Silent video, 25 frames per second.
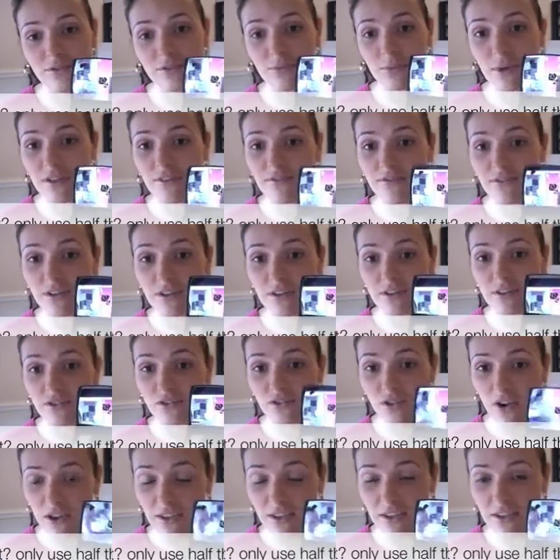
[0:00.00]
to wait for it to
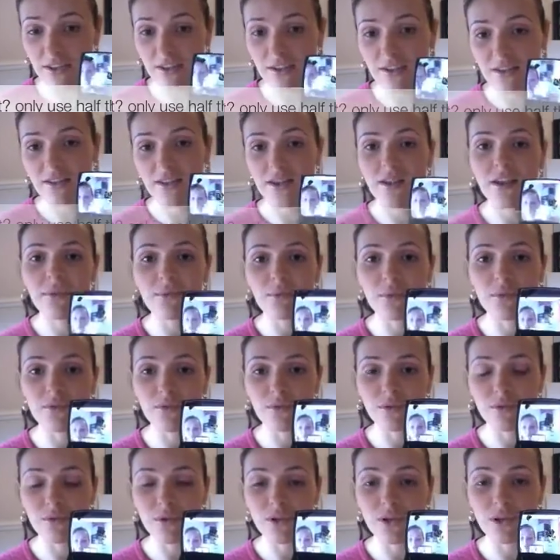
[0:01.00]
dry
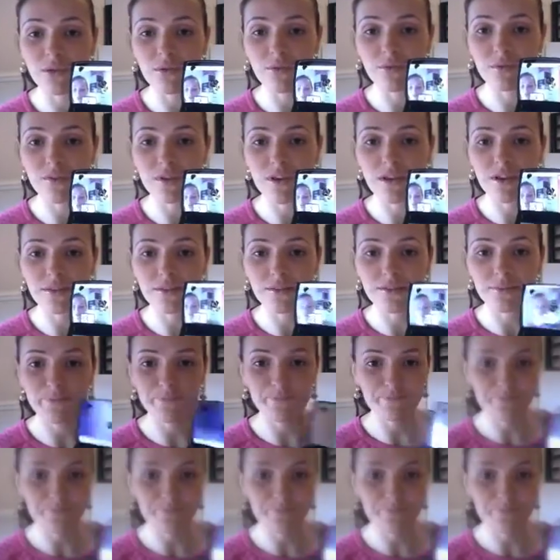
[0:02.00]
before you can use it.